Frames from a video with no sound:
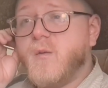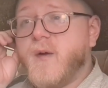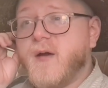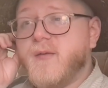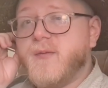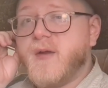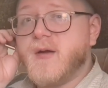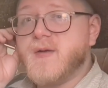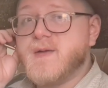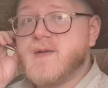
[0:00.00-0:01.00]
where
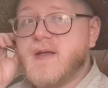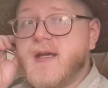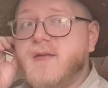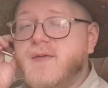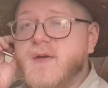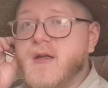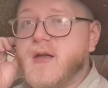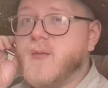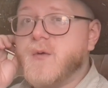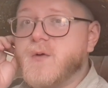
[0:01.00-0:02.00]
there's
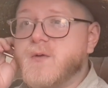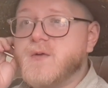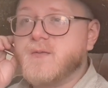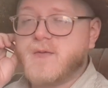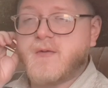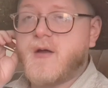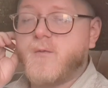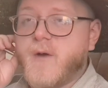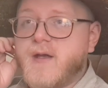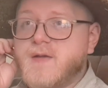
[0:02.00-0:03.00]
infinite numbers
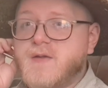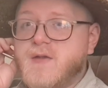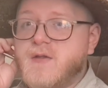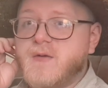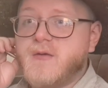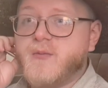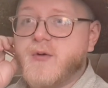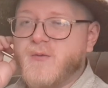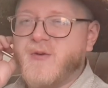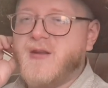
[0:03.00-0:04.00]
of ways to do it,
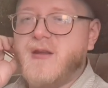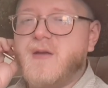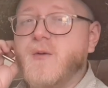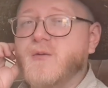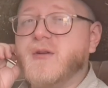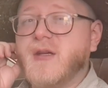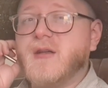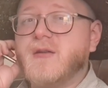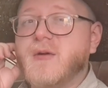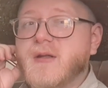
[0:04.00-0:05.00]
but really, if you look
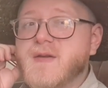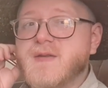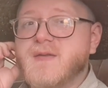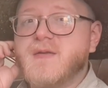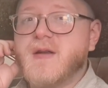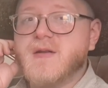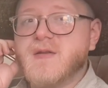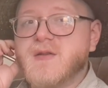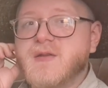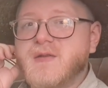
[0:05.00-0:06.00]
into it, there's
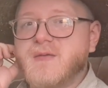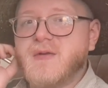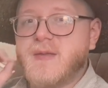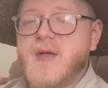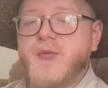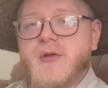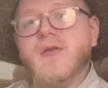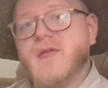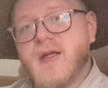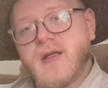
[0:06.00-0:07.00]
the people
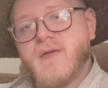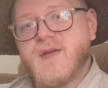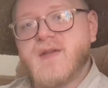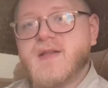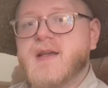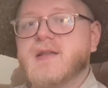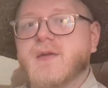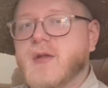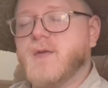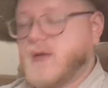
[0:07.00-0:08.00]
you think of as
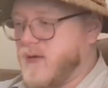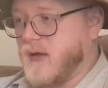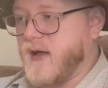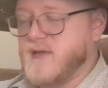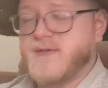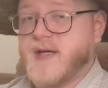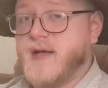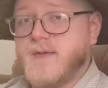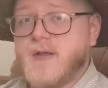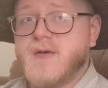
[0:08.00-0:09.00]
successful, even in the last
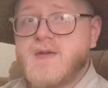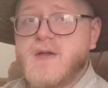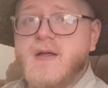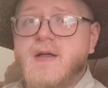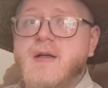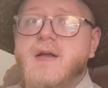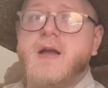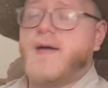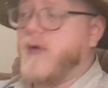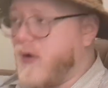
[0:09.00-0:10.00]
5 years,
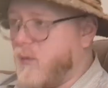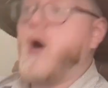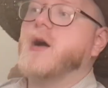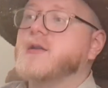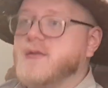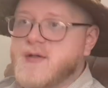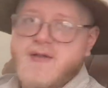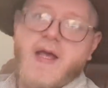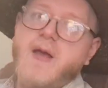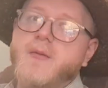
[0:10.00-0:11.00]
have all walked the
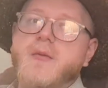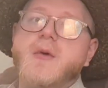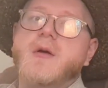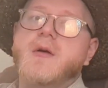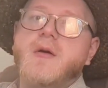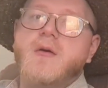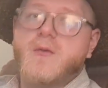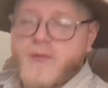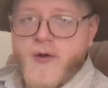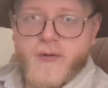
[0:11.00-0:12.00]
same
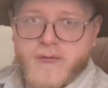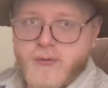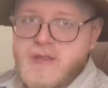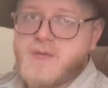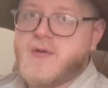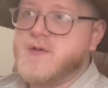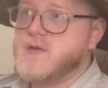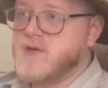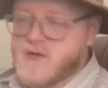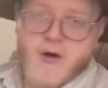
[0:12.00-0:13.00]
road, which was
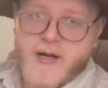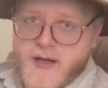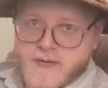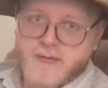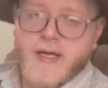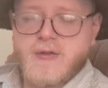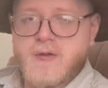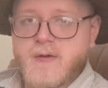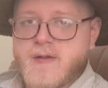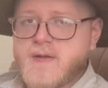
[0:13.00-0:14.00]
start out
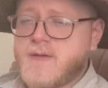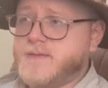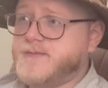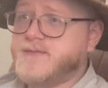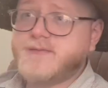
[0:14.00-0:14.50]
directionless,